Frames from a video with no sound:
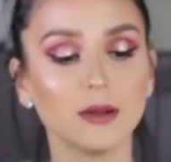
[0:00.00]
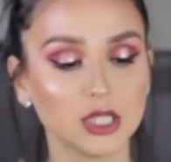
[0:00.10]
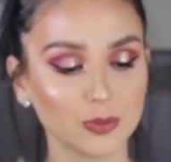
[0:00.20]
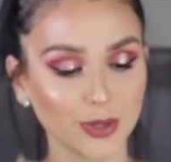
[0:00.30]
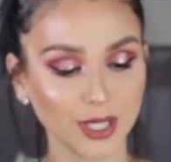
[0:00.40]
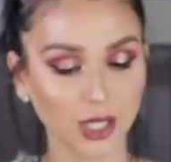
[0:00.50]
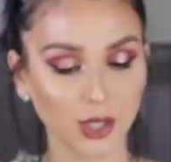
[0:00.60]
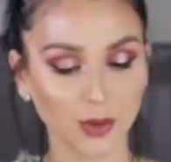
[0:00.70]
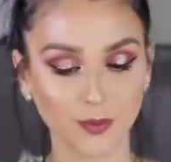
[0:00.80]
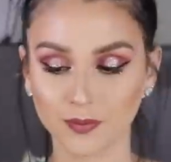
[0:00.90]
It's pretty
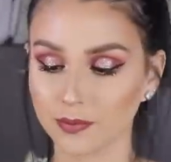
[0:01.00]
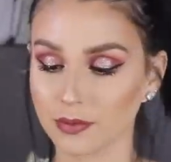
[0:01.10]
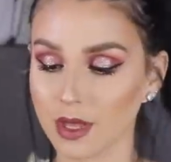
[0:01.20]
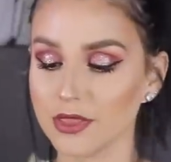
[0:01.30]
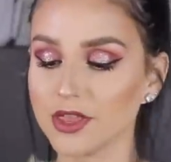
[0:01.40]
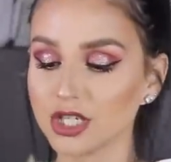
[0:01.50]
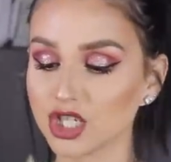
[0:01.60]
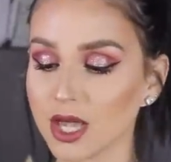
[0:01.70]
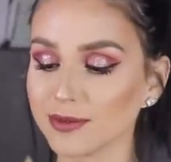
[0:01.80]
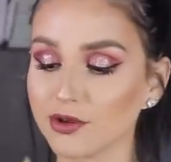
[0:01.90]
cute. The
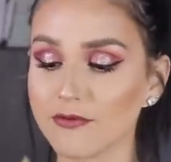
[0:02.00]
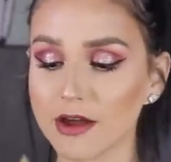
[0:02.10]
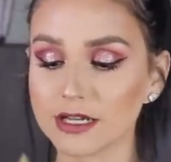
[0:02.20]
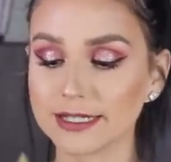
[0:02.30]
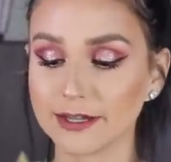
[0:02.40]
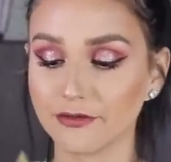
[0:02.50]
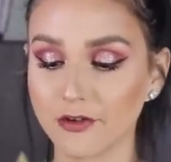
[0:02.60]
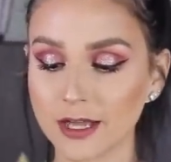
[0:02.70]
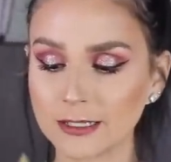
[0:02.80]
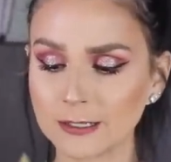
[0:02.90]
shapes are very
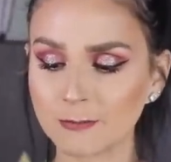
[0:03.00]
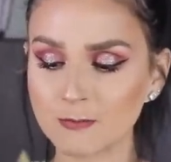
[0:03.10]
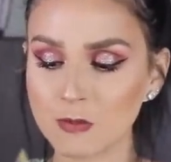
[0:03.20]
different.